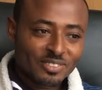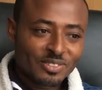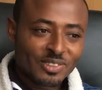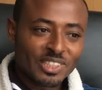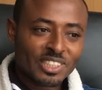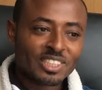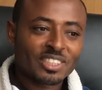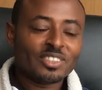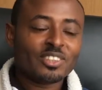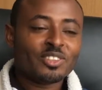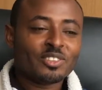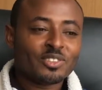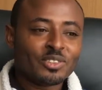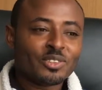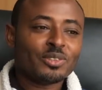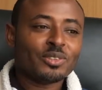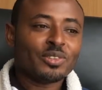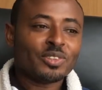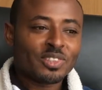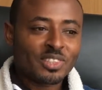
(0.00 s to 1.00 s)
We
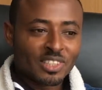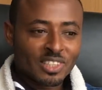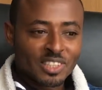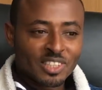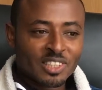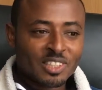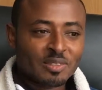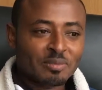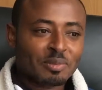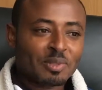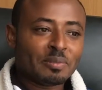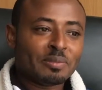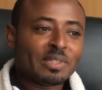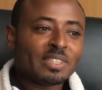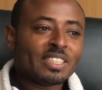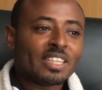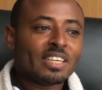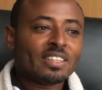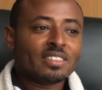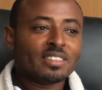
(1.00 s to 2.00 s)
also
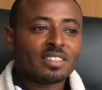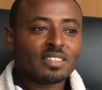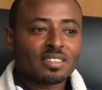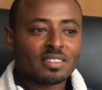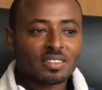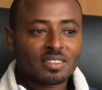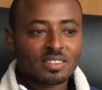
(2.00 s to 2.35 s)
implement other